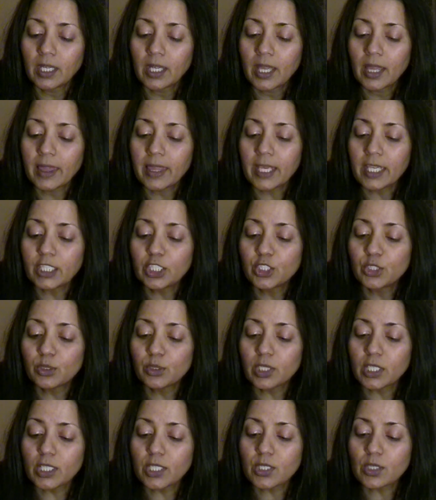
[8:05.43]
There
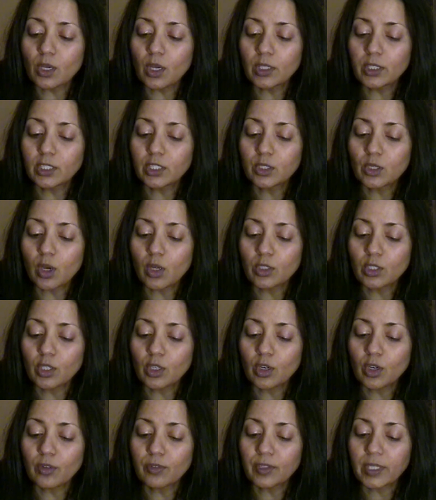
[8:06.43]
Judah saw the
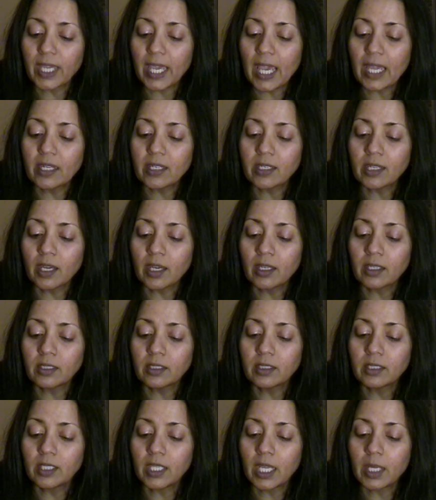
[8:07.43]
daughter of a Canaanite
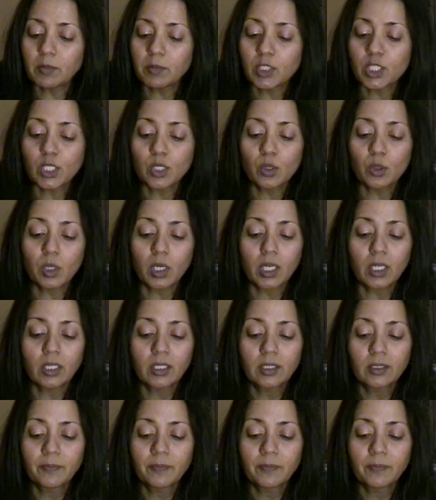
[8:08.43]
named Shua.